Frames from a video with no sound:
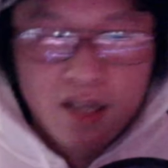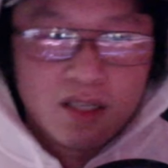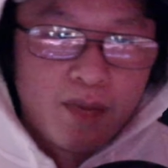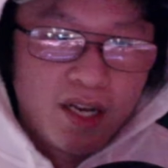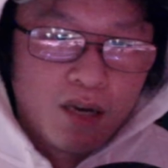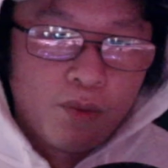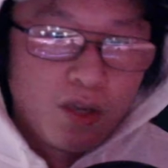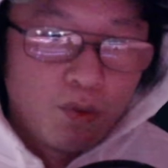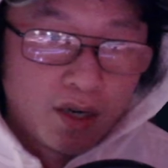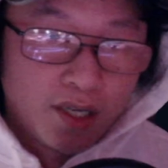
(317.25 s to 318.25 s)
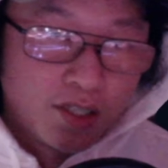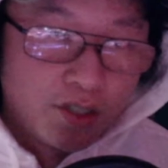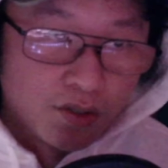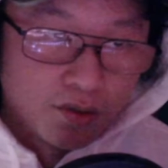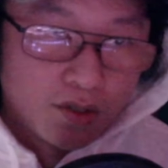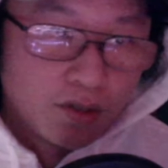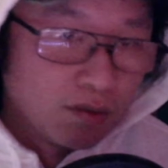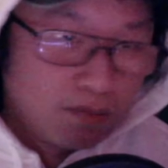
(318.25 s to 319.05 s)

depending on what you want it to